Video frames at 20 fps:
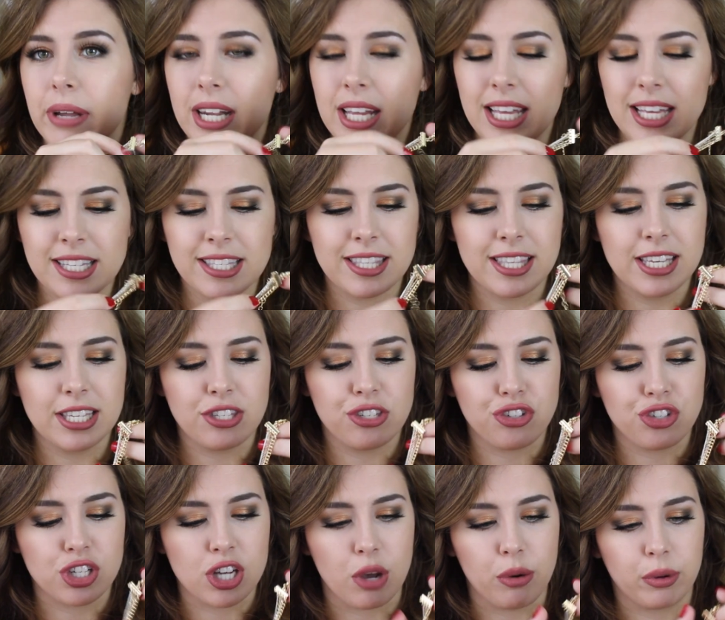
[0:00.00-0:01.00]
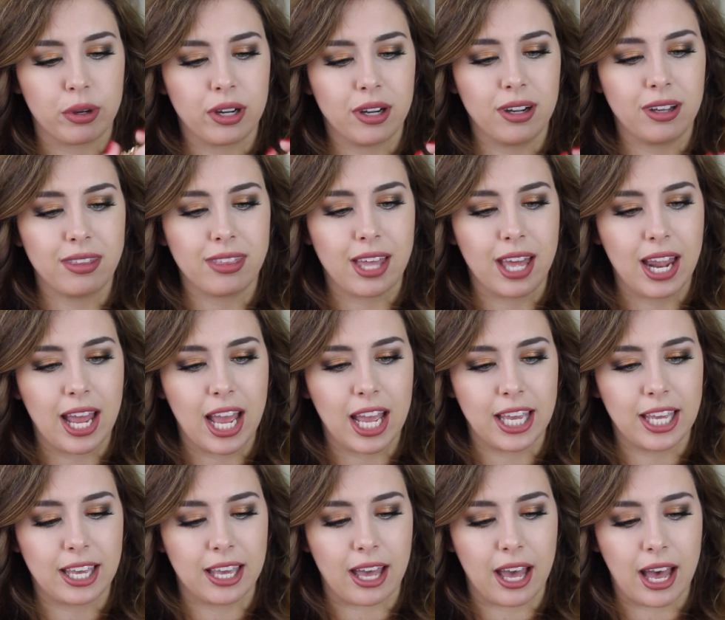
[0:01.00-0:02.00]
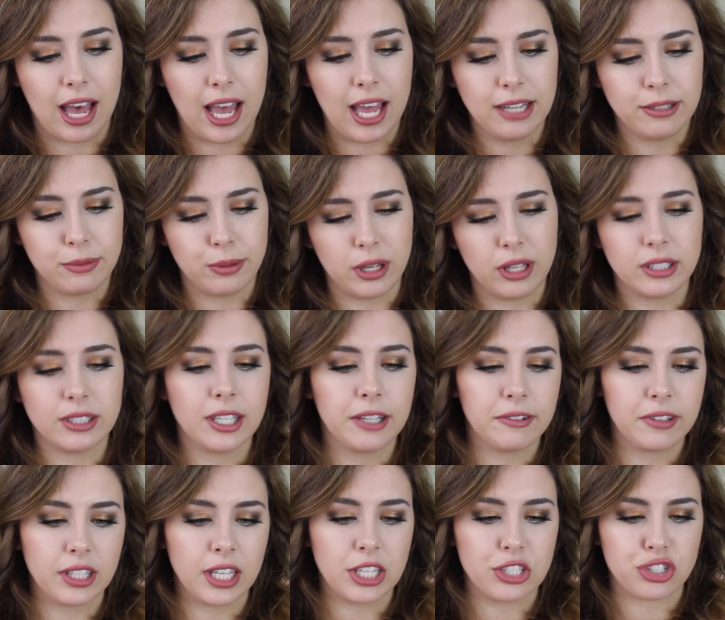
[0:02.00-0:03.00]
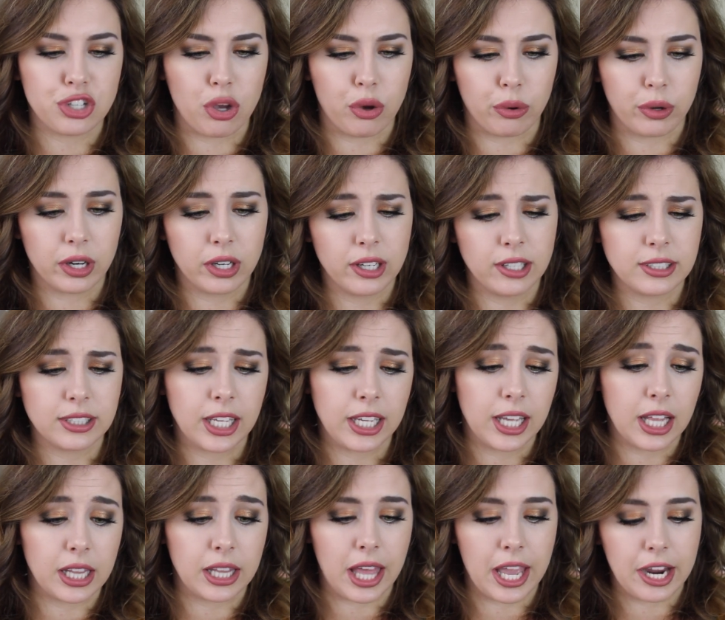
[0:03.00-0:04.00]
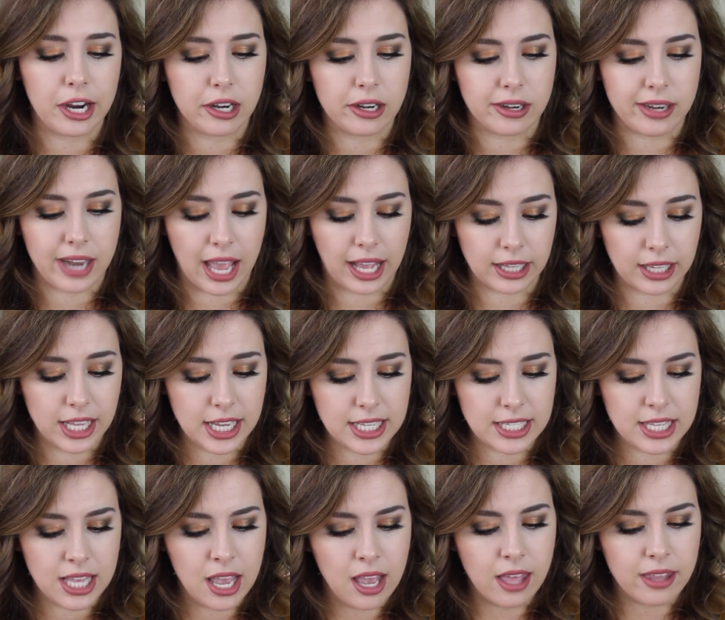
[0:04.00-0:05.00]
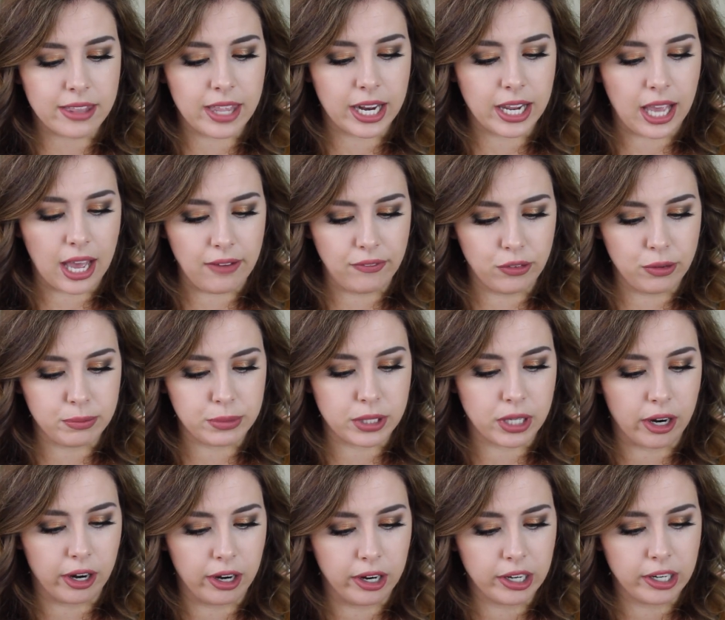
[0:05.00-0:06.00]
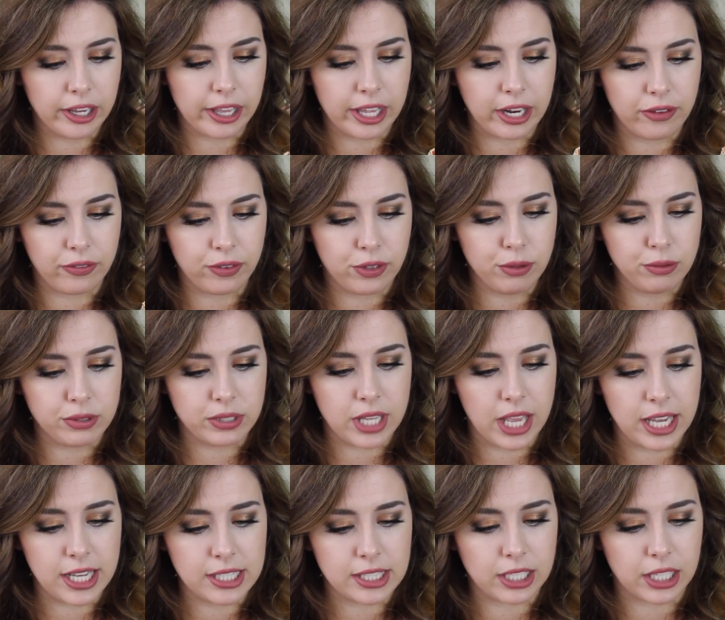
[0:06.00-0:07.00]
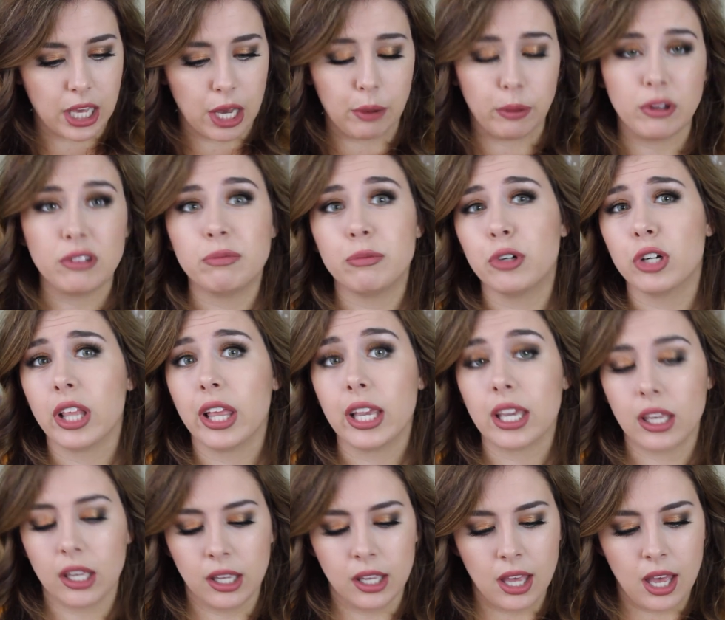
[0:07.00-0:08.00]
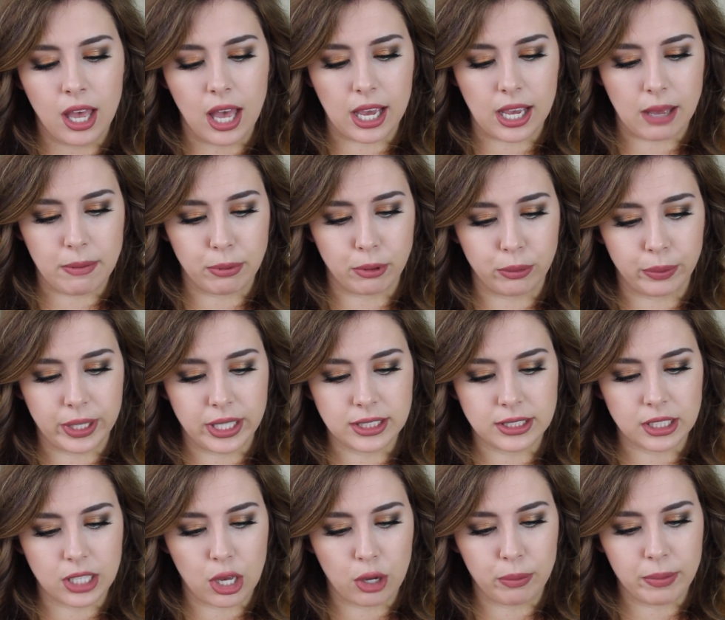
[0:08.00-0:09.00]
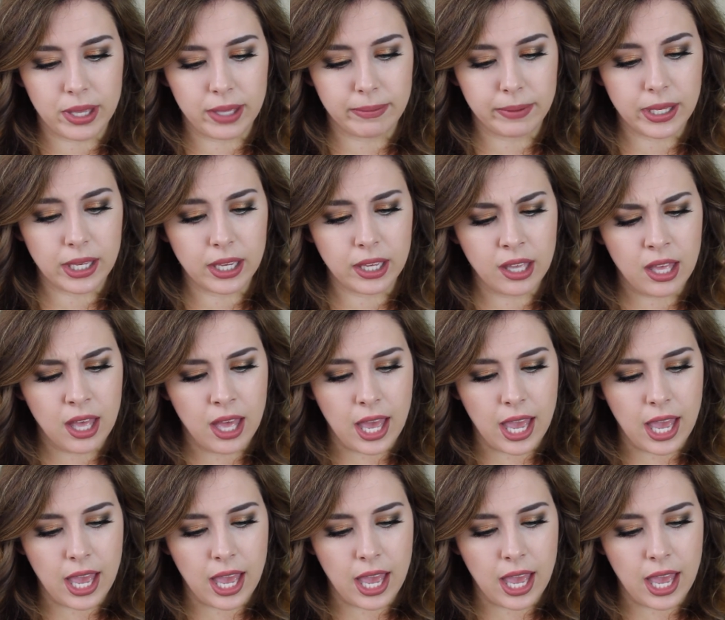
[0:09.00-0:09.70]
But it is this choker that I got. Well, it's not really a choker, it's like a layered necklace that I got from Target a few days ago. Well, more like a couple weeks ago maybe.